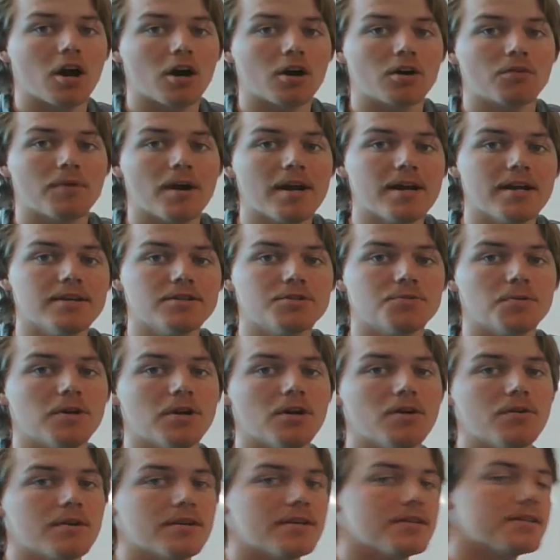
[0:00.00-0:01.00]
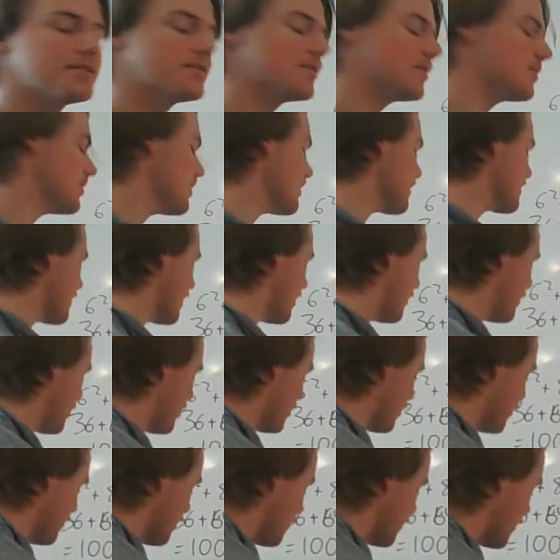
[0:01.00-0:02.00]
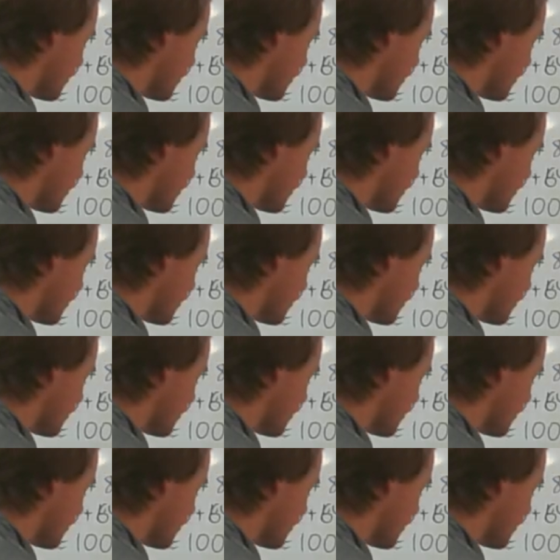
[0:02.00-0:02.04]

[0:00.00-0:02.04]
radius we know is 6 centimeters.